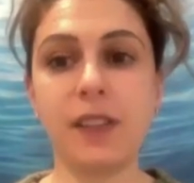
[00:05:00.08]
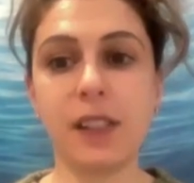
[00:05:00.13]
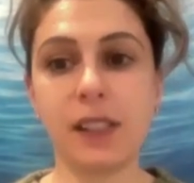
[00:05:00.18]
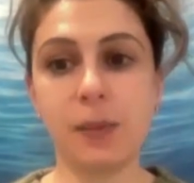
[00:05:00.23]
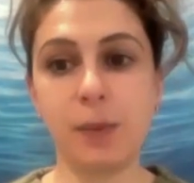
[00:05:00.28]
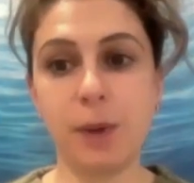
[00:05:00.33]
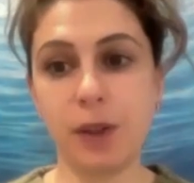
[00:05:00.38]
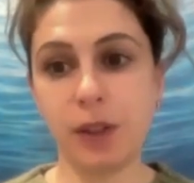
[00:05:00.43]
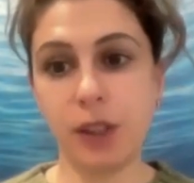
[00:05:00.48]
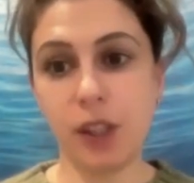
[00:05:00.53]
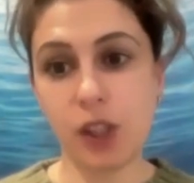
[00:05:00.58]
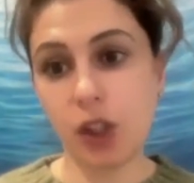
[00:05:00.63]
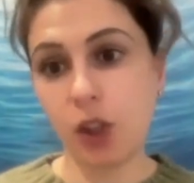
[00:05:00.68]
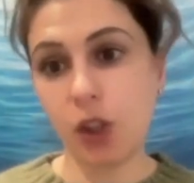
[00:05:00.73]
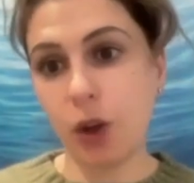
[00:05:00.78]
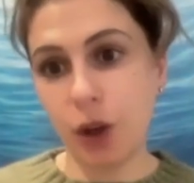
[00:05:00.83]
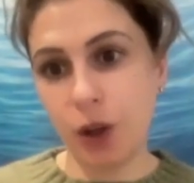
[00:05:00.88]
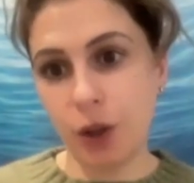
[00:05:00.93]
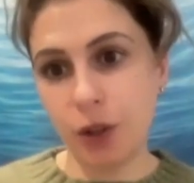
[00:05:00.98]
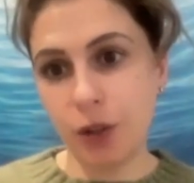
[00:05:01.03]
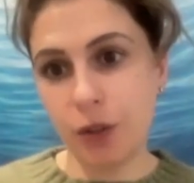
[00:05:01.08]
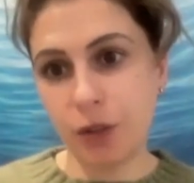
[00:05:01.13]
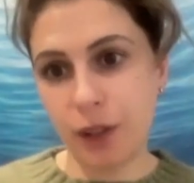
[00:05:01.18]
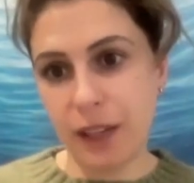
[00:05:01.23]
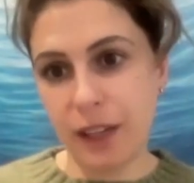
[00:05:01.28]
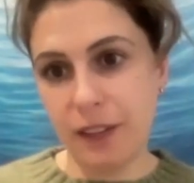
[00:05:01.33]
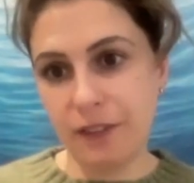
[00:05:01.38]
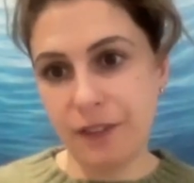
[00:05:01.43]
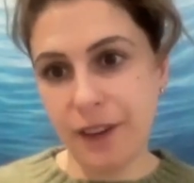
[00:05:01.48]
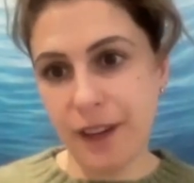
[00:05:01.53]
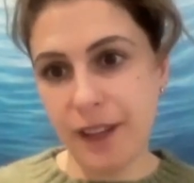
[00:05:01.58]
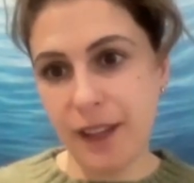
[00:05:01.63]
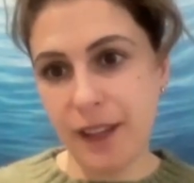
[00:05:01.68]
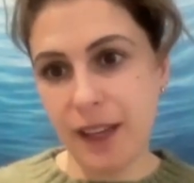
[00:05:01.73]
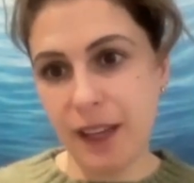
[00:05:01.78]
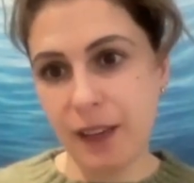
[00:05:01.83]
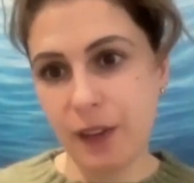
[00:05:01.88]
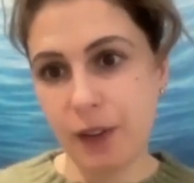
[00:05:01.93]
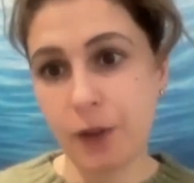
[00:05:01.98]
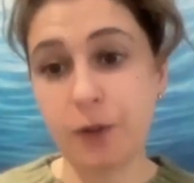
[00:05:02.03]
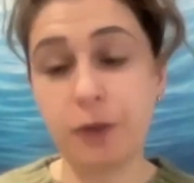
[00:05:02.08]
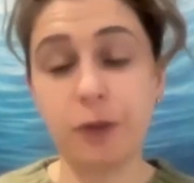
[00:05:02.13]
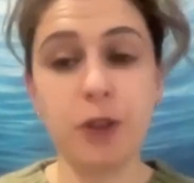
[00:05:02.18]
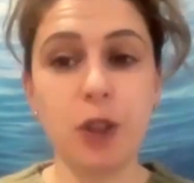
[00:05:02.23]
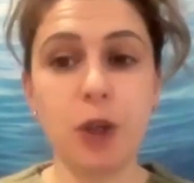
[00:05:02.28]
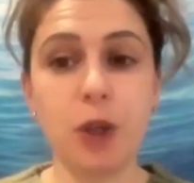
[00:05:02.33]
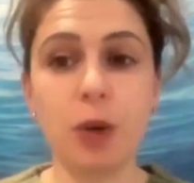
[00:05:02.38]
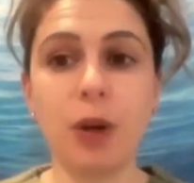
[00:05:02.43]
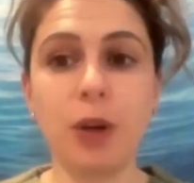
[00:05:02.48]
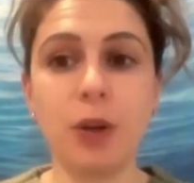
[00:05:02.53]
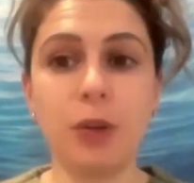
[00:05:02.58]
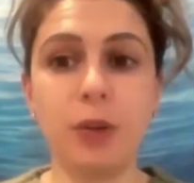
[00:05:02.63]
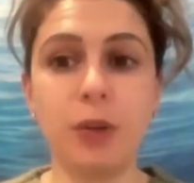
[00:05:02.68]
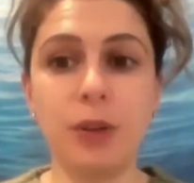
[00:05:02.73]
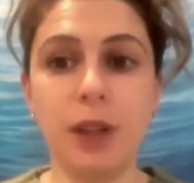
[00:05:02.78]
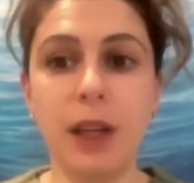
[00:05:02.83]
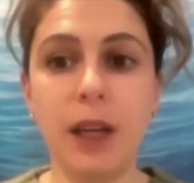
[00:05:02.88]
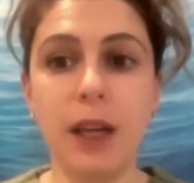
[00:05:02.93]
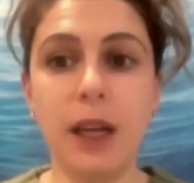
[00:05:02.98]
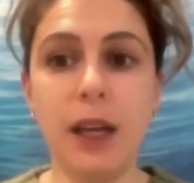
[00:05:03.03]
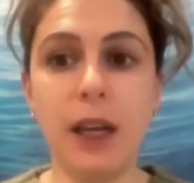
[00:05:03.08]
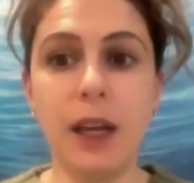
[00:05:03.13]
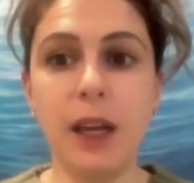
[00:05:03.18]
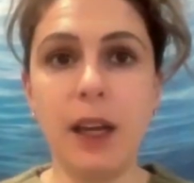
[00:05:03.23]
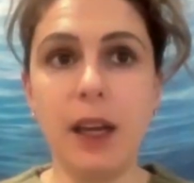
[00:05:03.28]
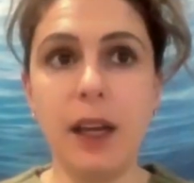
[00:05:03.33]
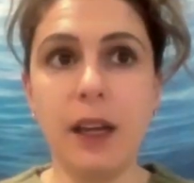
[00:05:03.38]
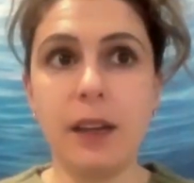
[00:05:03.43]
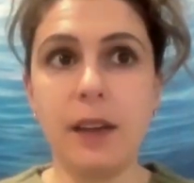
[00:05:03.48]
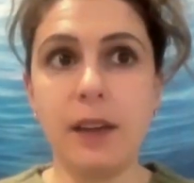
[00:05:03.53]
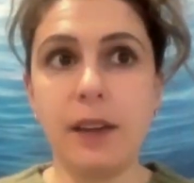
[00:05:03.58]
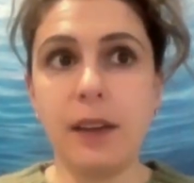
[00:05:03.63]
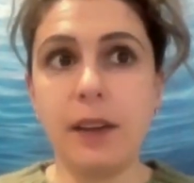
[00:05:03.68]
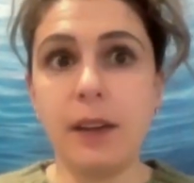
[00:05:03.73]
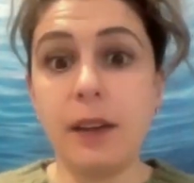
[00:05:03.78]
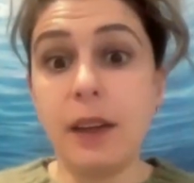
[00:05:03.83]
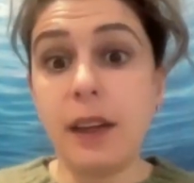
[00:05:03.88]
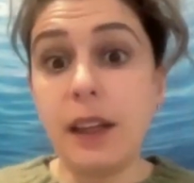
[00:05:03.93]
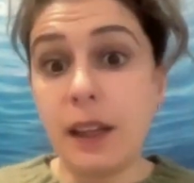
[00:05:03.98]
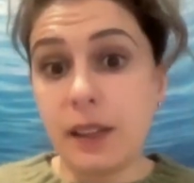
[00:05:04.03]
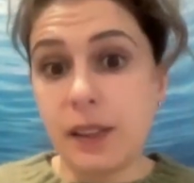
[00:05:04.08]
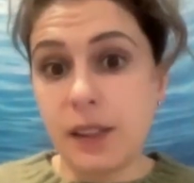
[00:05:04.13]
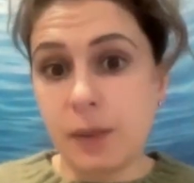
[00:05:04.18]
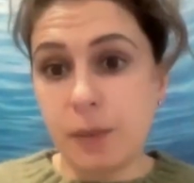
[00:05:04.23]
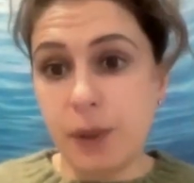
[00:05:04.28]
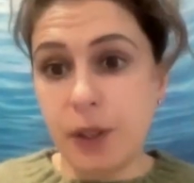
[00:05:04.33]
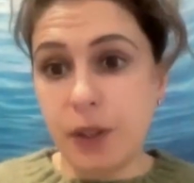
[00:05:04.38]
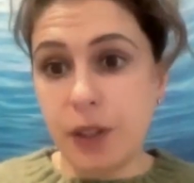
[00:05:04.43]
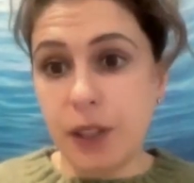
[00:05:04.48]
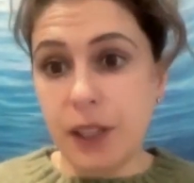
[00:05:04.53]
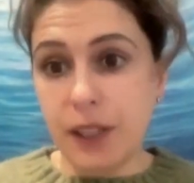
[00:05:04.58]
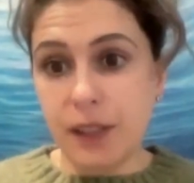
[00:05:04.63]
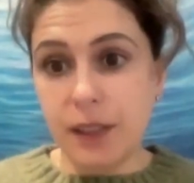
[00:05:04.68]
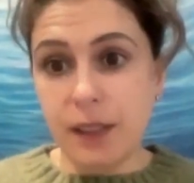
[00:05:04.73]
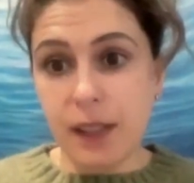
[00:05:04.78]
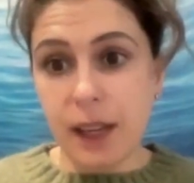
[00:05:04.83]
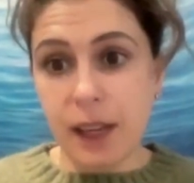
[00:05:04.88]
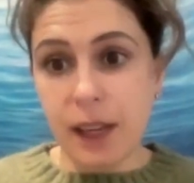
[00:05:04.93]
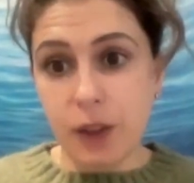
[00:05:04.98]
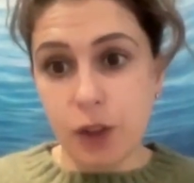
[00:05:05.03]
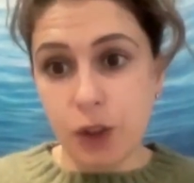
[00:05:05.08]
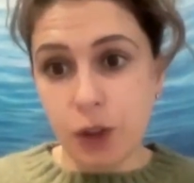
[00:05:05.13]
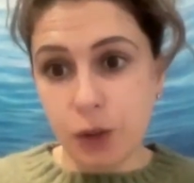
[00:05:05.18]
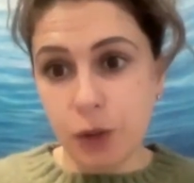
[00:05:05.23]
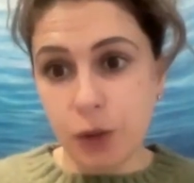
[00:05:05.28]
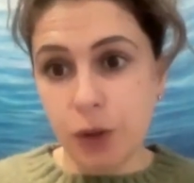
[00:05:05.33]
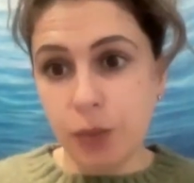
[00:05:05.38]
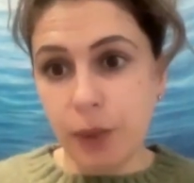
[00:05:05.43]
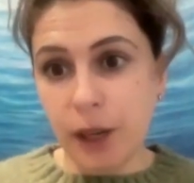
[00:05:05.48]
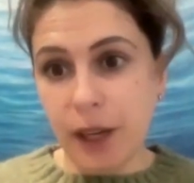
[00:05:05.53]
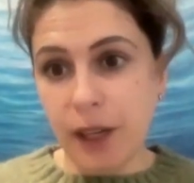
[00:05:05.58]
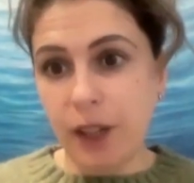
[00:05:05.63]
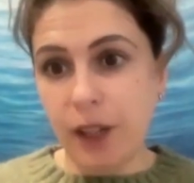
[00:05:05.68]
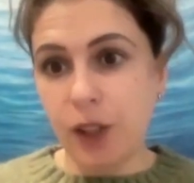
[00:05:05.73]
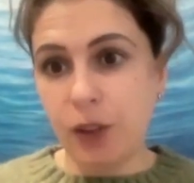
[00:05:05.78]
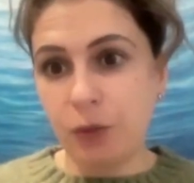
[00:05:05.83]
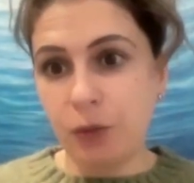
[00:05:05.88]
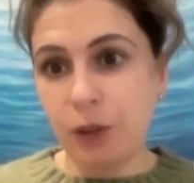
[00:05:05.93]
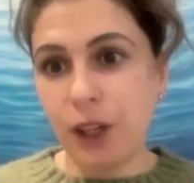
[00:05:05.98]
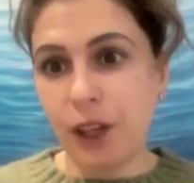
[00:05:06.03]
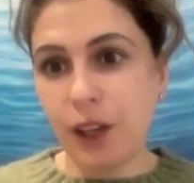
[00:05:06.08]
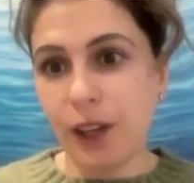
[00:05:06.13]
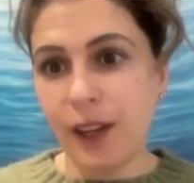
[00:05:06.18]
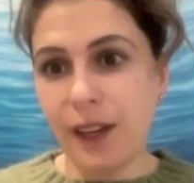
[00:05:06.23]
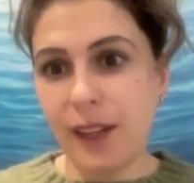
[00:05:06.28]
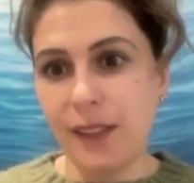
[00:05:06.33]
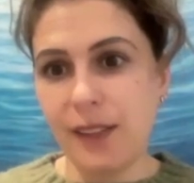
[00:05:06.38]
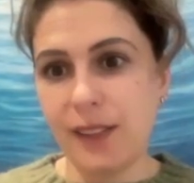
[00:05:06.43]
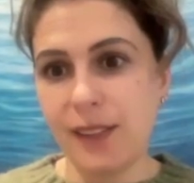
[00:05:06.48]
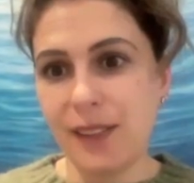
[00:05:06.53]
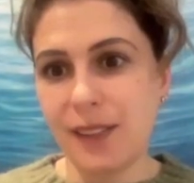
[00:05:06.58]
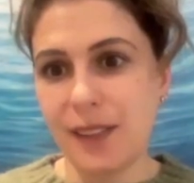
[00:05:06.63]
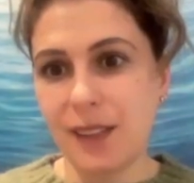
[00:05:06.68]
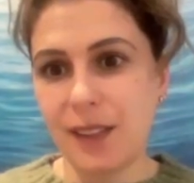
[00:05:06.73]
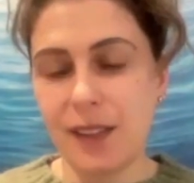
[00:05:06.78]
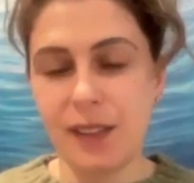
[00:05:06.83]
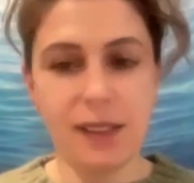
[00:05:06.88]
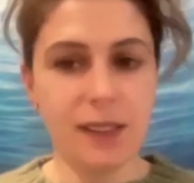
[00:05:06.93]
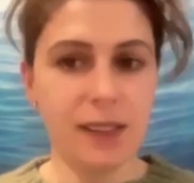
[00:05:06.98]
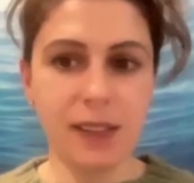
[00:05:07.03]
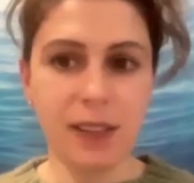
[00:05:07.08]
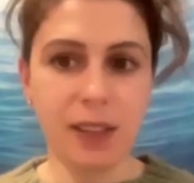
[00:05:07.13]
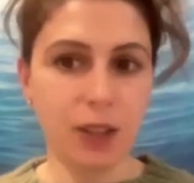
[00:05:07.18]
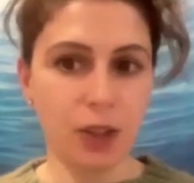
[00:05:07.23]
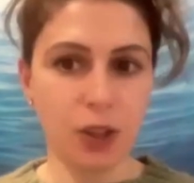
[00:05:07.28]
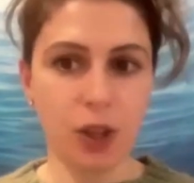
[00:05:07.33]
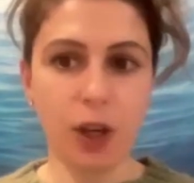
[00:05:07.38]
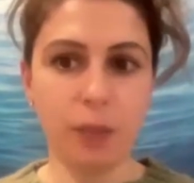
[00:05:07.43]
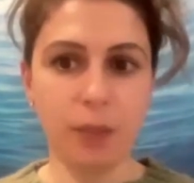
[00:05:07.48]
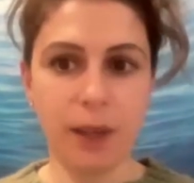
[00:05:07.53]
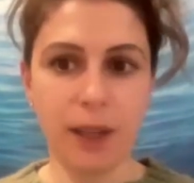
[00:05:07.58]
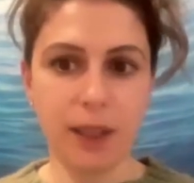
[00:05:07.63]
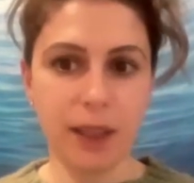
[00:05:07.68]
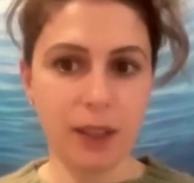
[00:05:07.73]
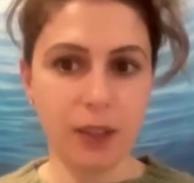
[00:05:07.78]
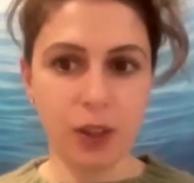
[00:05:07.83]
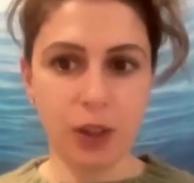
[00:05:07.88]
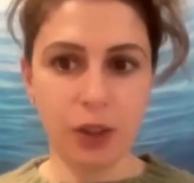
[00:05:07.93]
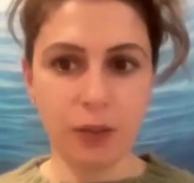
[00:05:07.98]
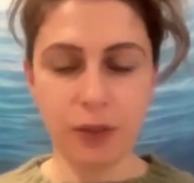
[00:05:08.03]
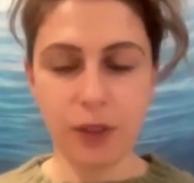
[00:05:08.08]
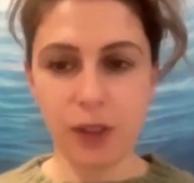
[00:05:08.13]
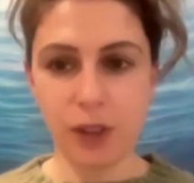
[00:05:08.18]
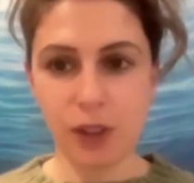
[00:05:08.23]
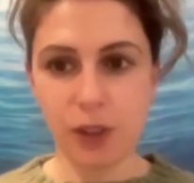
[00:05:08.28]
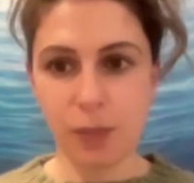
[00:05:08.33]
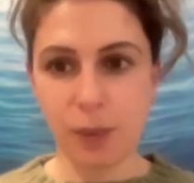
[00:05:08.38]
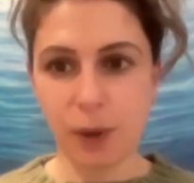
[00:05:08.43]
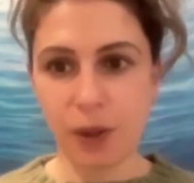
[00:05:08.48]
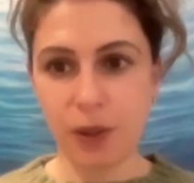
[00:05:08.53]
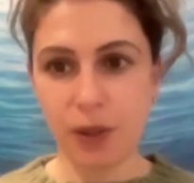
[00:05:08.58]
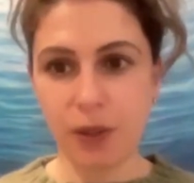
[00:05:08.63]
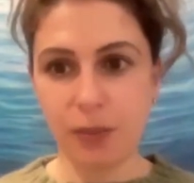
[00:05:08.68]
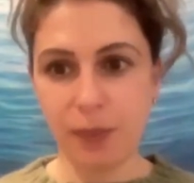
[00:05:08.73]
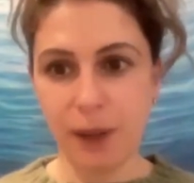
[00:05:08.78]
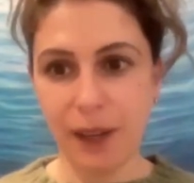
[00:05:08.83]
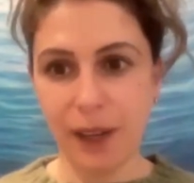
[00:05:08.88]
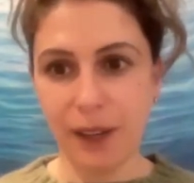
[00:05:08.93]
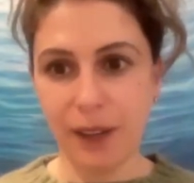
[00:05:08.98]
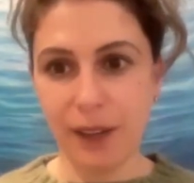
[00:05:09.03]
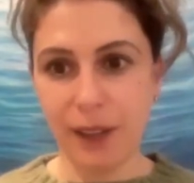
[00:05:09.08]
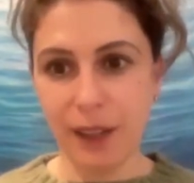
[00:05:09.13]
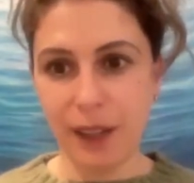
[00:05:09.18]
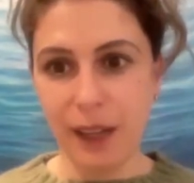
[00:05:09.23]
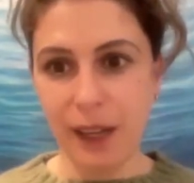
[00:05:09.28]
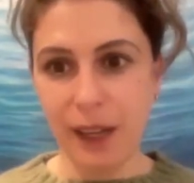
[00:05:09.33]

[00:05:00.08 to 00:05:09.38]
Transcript: experienced your own grief, and then through your own experience and trauma, you realized this isn't a topic that's often spoke about.